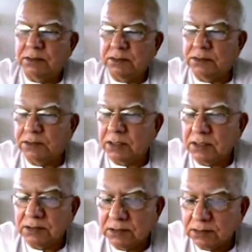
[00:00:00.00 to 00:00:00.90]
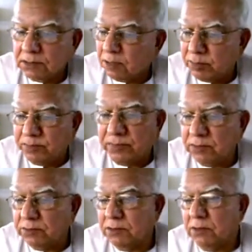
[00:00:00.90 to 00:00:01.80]
discuss some of the
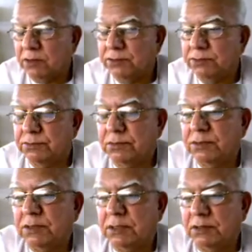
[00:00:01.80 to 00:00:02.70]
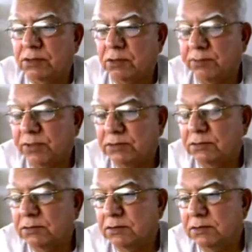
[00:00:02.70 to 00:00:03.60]
general issues and topics.